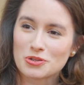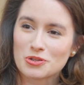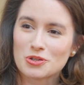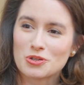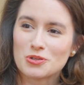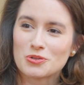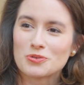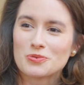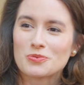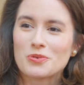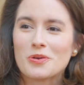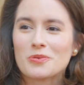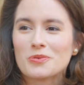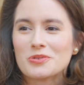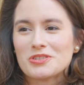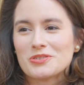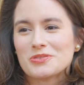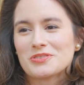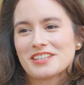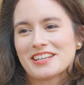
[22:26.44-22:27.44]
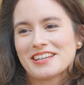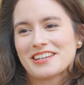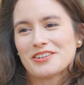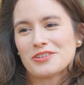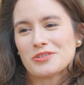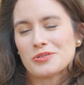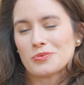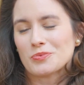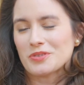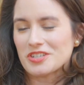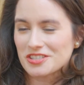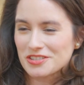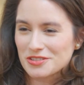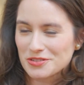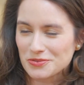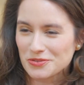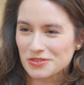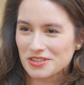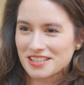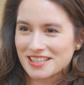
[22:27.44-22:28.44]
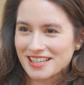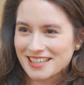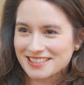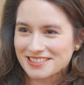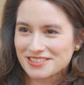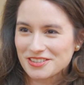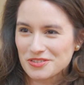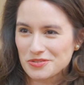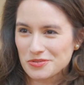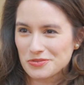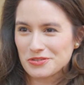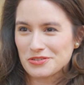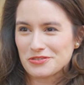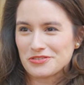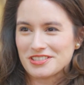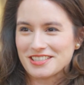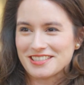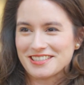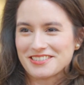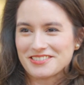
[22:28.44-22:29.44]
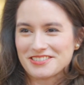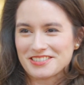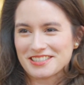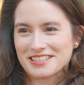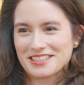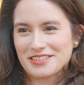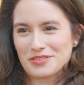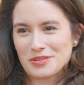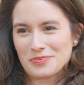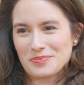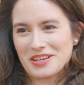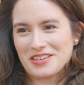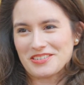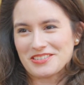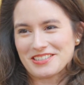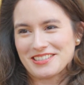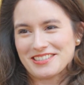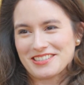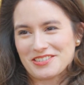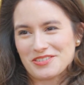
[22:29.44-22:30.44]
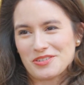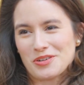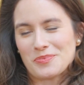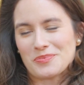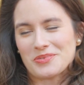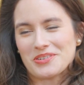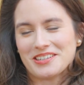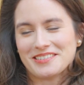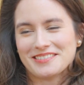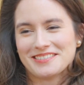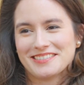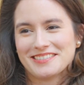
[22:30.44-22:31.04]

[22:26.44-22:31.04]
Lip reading: conclude, what would you say are your wishes for the next 150 years of the Paris National Opera?